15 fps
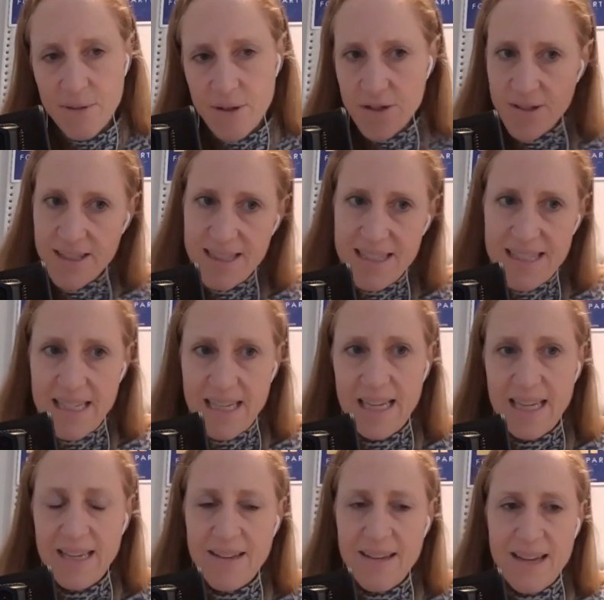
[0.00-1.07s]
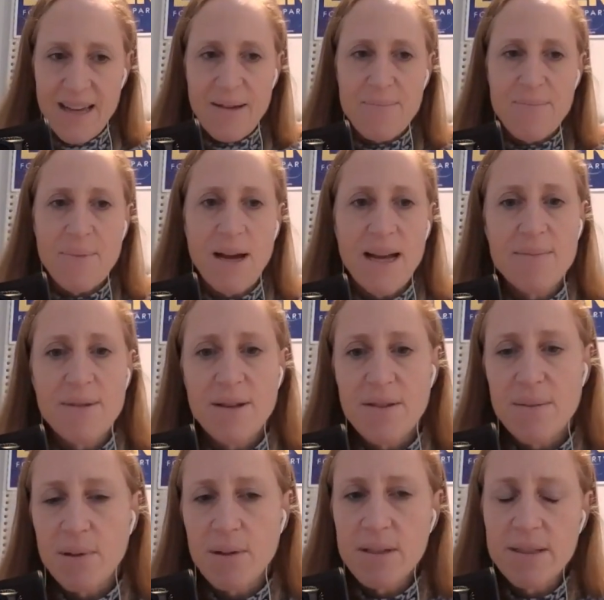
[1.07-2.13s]
which you can see behind me on the
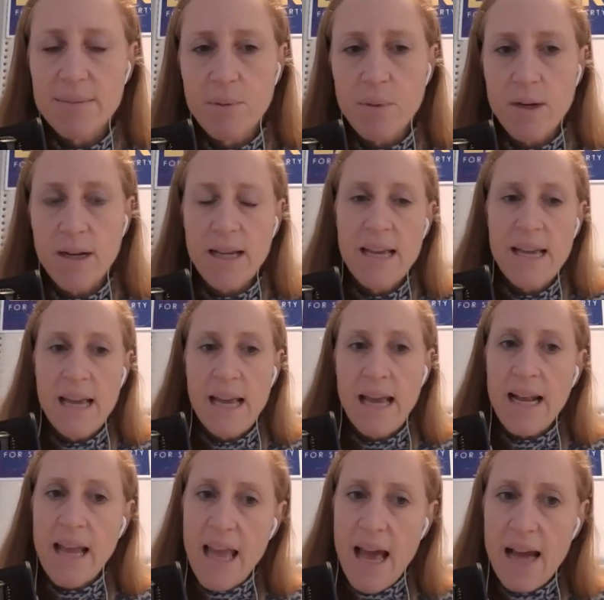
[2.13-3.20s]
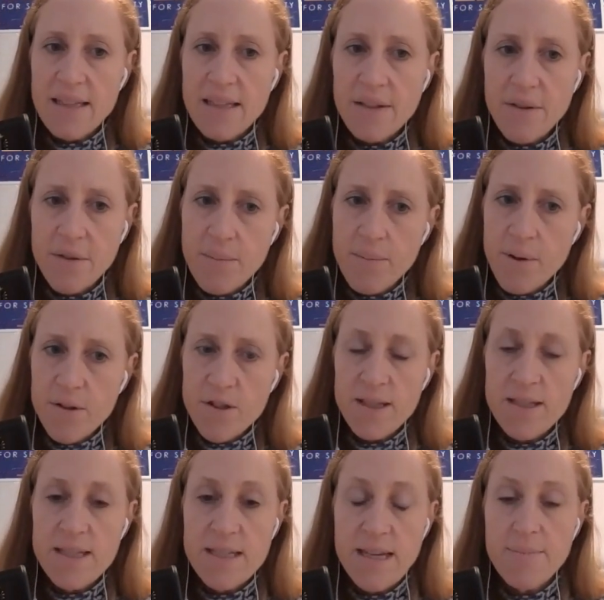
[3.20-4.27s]
bulletin board, and I ask local
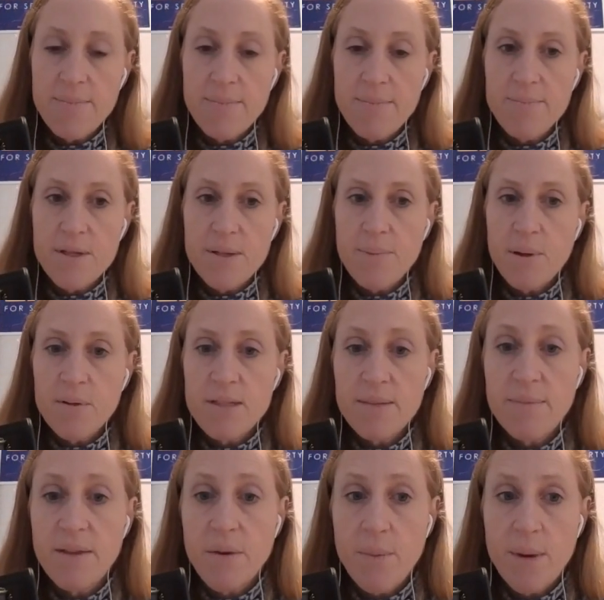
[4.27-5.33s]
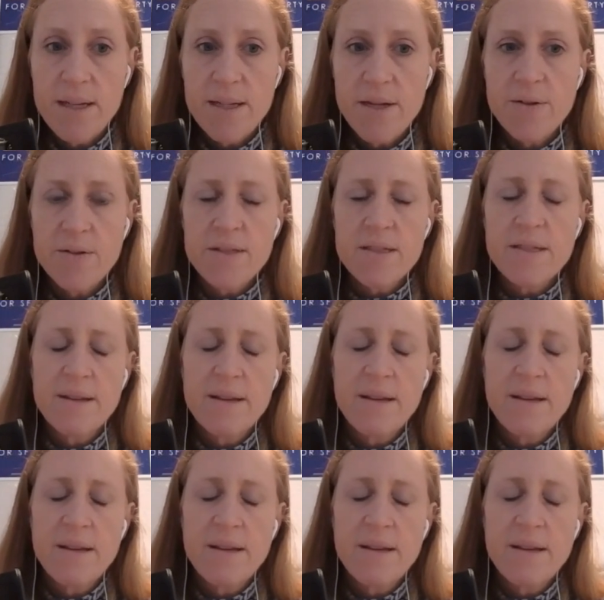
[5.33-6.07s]
merchants to post them in their windows.